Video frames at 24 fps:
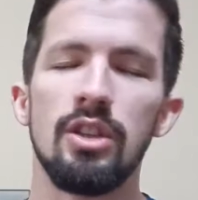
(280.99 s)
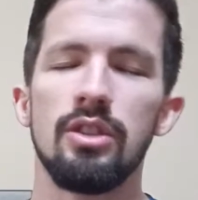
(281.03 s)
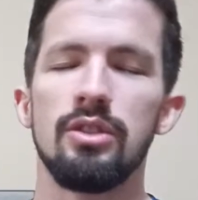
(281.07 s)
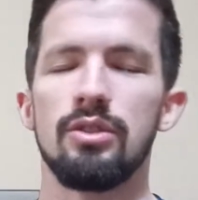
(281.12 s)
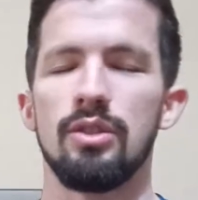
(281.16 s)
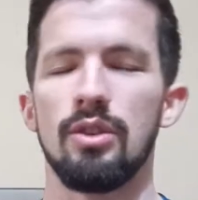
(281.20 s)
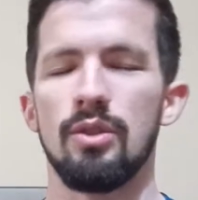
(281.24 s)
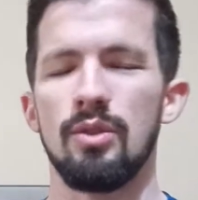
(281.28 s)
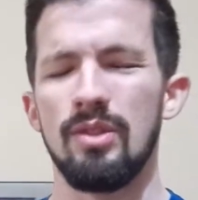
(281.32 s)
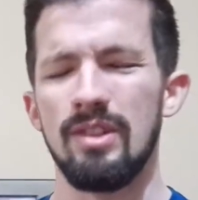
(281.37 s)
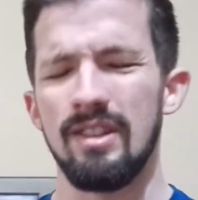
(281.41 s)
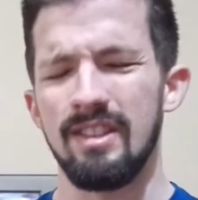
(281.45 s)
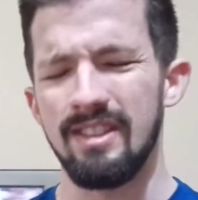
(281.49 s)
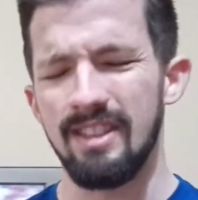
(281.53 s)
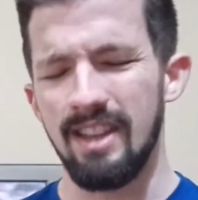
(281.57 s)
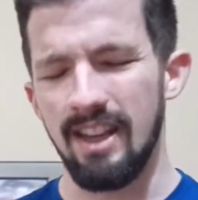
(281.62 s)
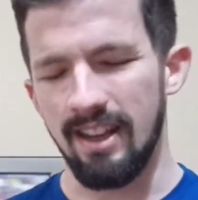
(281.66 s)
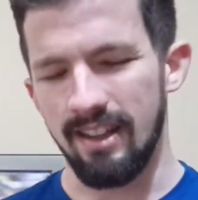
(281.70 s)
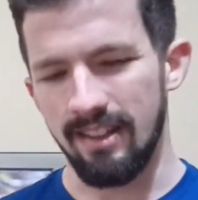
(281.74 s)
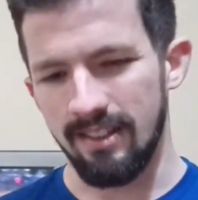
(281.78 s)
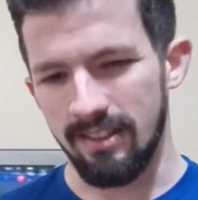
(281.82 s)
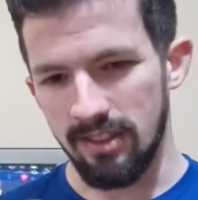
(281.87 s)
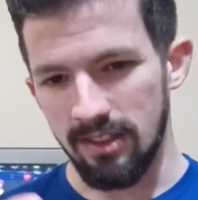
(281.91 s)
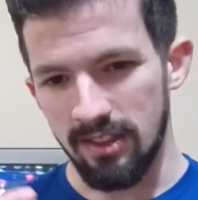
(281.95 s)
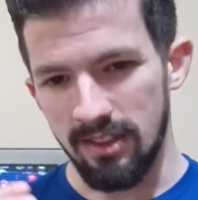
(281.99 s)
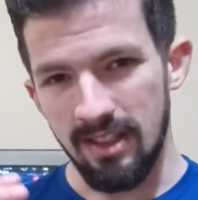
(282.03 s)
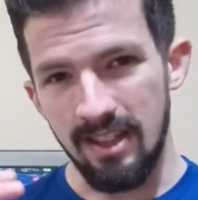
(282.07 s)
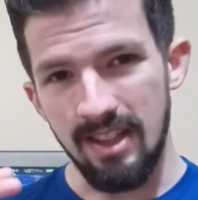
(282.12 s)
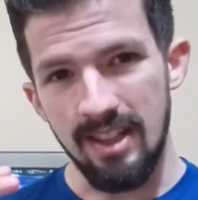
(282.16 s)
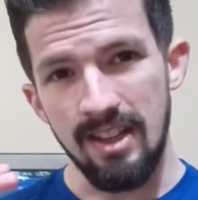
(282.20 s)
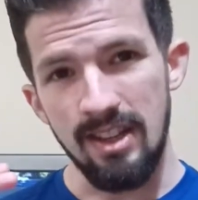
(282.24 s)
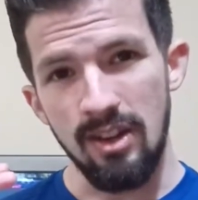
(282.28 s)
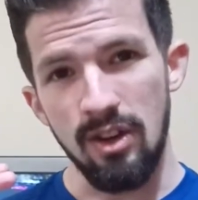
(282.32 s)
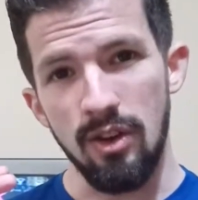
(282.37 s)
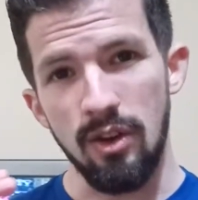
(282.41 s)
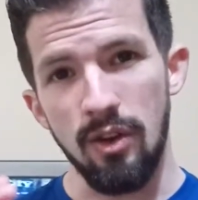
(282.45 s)
So yeah,
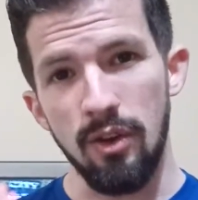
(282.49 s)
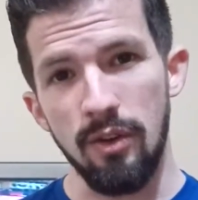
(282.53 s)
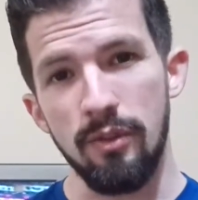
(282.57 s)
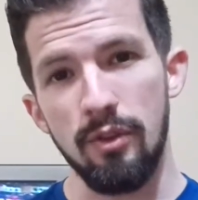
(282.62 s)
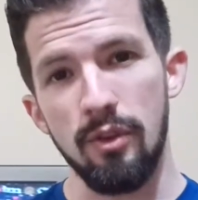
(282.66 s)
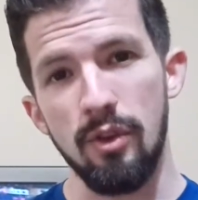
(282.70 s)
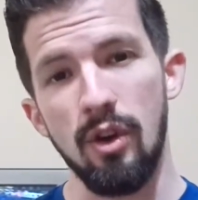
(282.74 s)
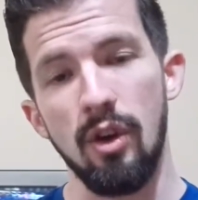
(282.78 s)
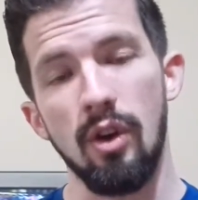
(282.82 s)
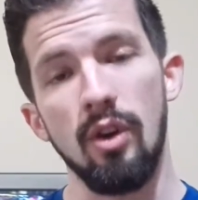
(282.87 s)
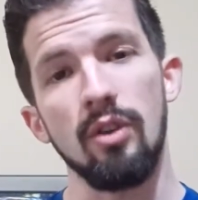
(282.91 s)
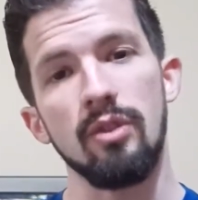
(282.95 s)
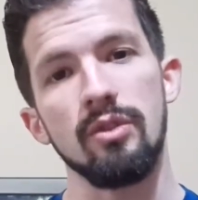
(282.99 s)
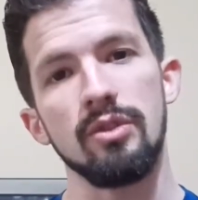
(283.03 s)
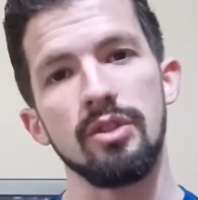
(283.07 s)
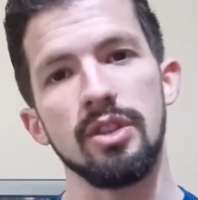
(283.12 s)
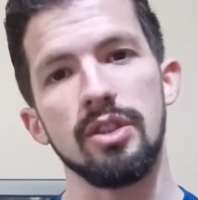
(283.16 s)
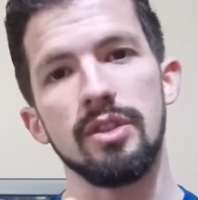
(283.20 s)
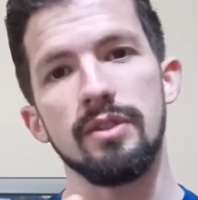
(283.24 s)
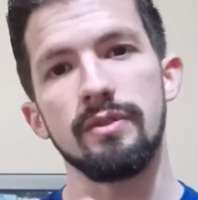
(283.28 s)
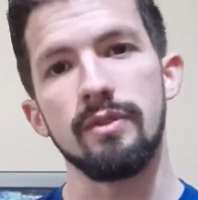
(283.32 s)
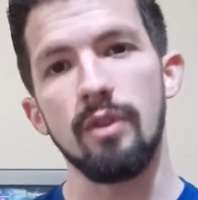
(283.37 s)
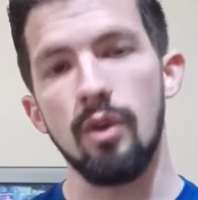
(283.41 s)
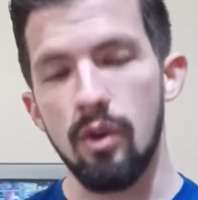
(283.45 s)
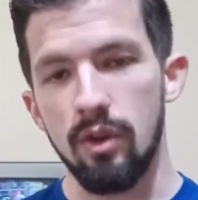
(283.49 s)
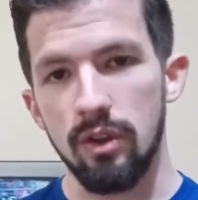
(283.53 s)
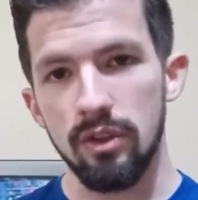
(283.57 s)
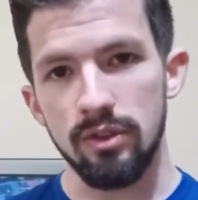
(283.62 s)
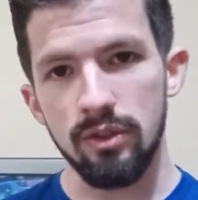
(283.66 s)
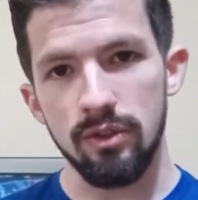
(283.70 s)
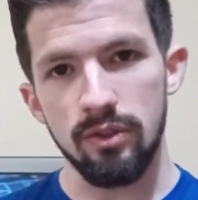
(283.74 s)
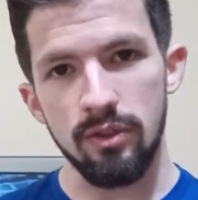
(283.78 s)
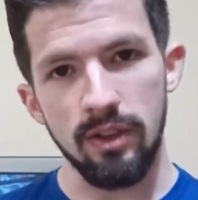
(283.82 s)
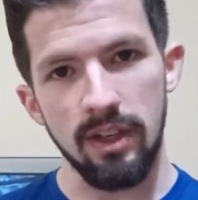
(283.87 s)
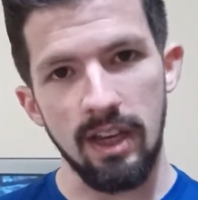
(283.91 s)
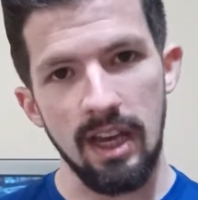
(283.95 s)
overall, just
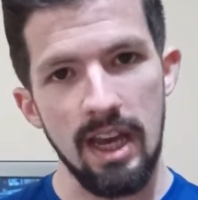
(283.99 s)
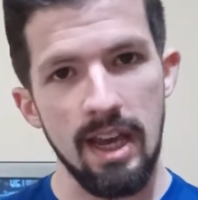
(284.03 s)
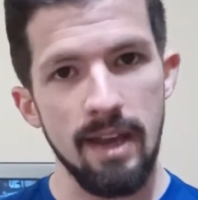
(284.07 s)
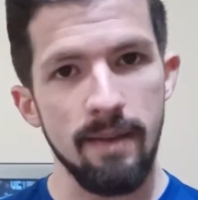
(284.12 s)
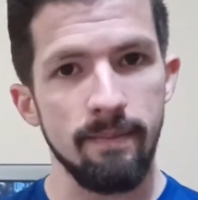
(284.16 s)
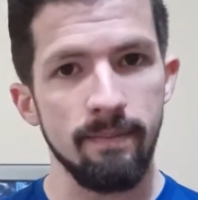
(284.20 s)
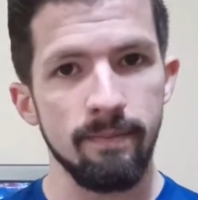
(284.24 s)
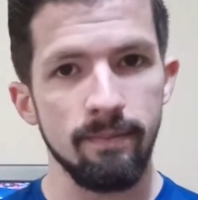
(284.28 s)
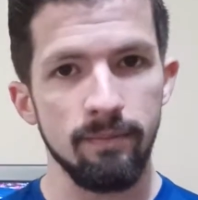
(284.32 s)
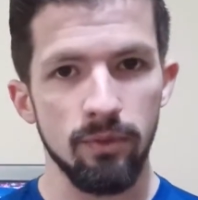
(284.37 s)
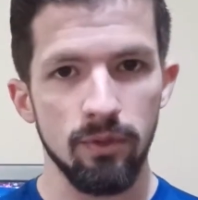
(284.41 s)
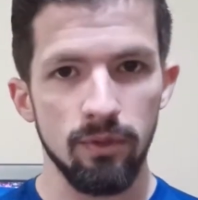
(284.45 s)
focus on the game.